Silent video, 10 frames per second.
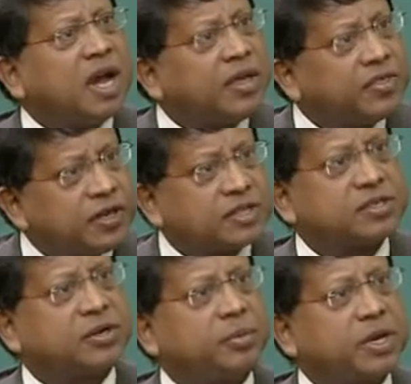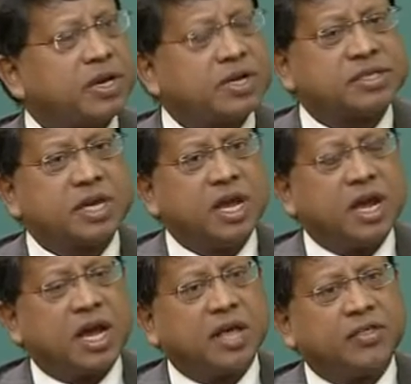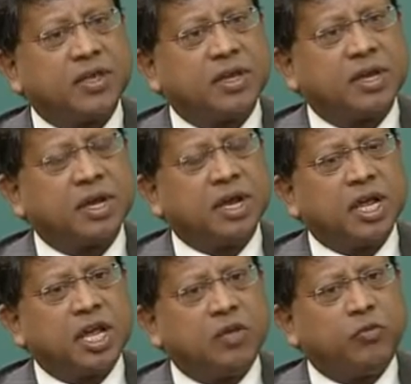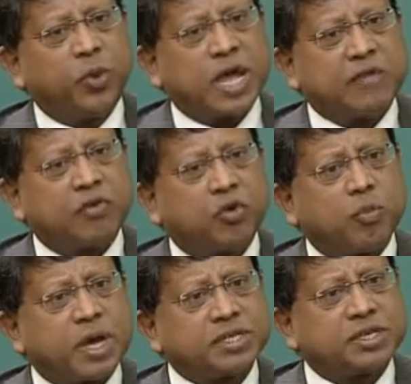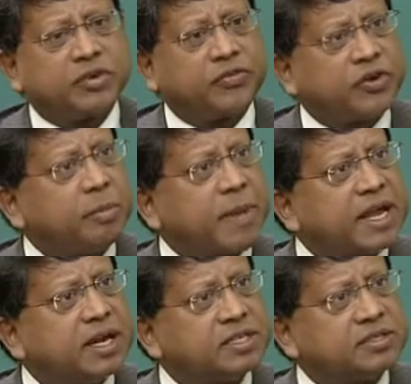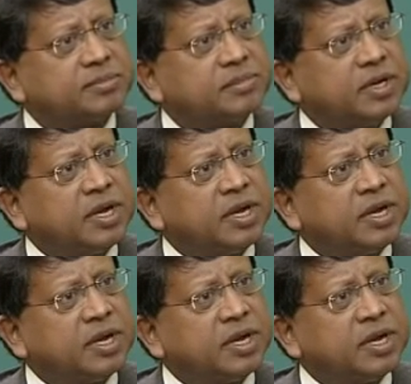I think so, because I think if we have a robust referral mechanism,